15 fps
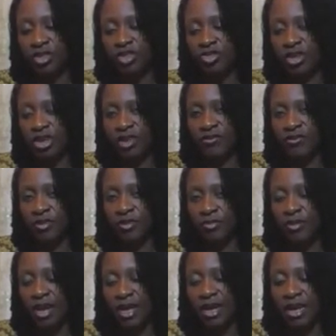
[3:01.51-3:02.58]
strainer for
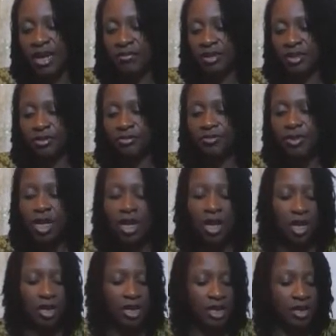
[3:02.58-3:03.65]
my lemon.
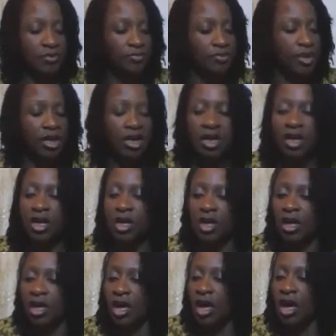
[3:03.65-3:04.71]
Okay,
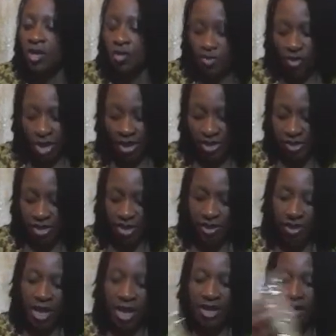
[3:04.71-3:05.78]
right,
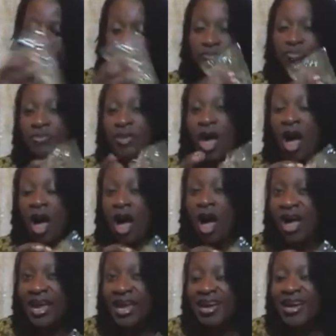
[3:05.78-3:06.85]
henna.
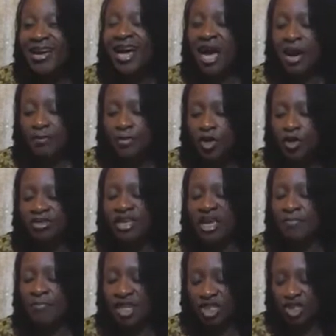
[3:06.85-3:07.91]
I am not a
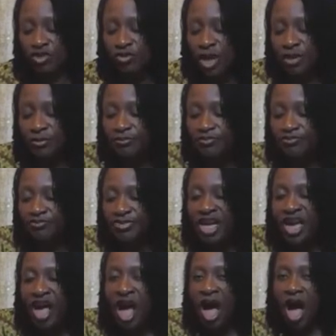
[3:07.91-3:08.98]
measurer.
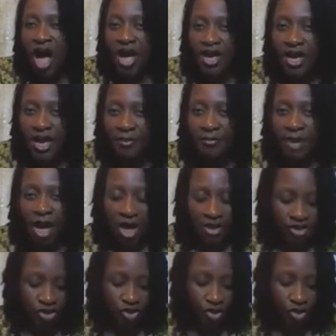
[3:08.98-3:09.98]
I